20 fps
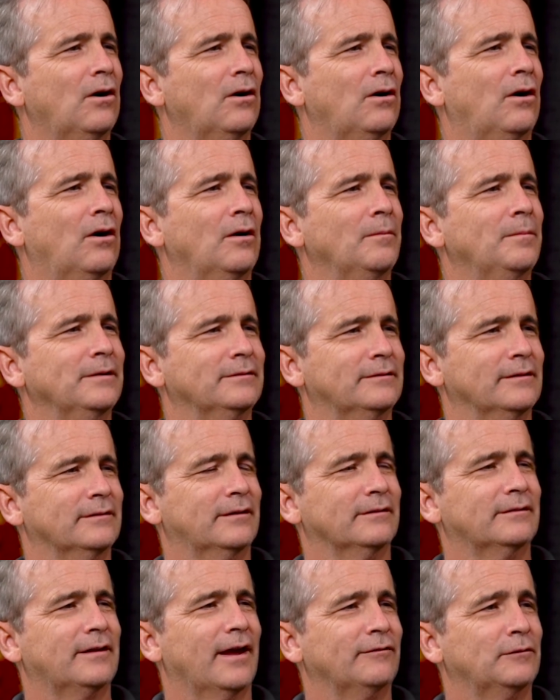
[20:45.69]
Our
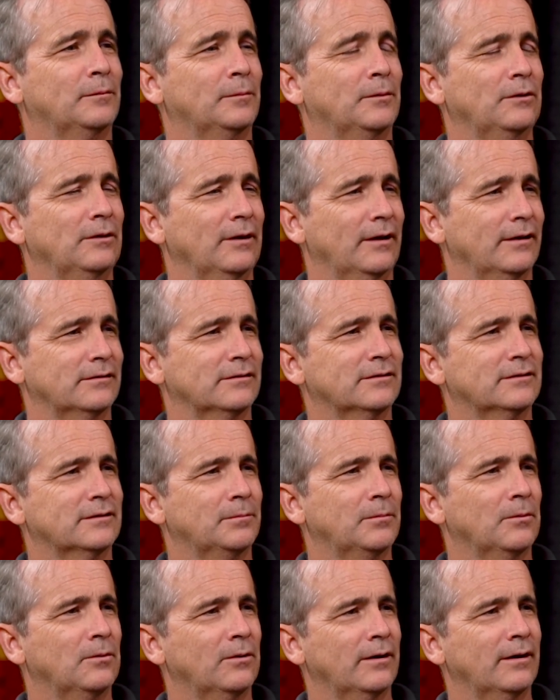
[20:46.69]
businesses have to be
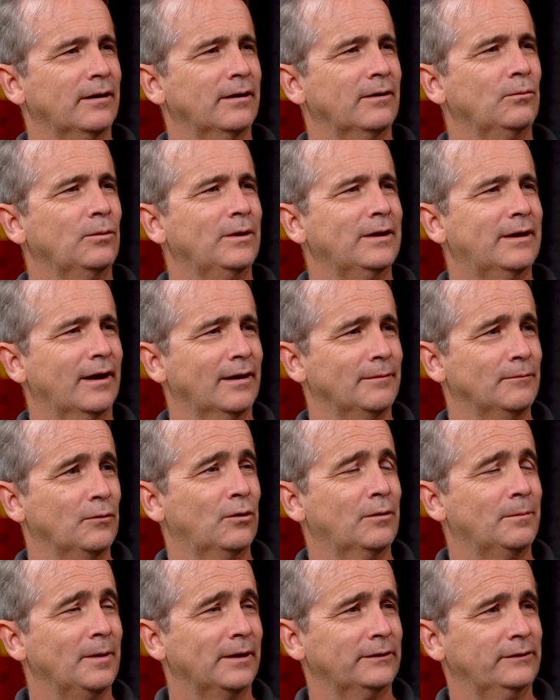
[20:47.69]
relationship oriented. We care
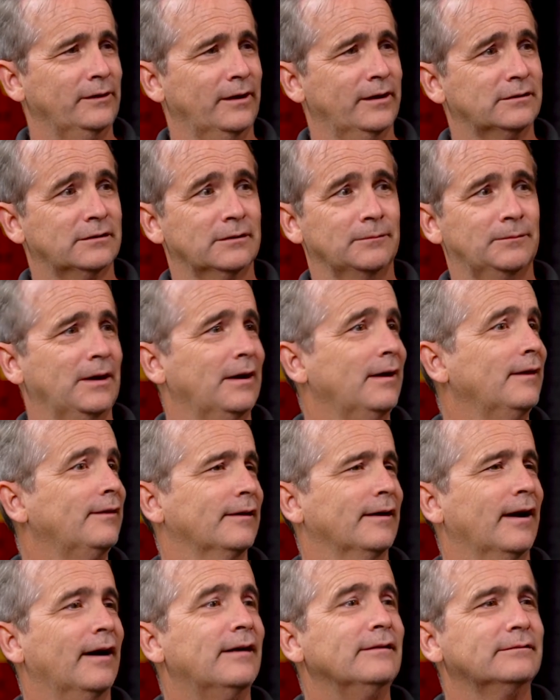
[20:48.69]
more about the relationship than
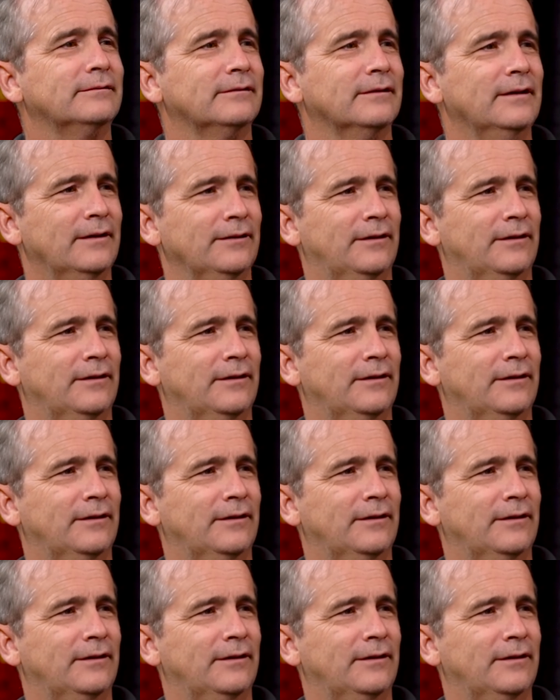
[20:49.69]
anything else.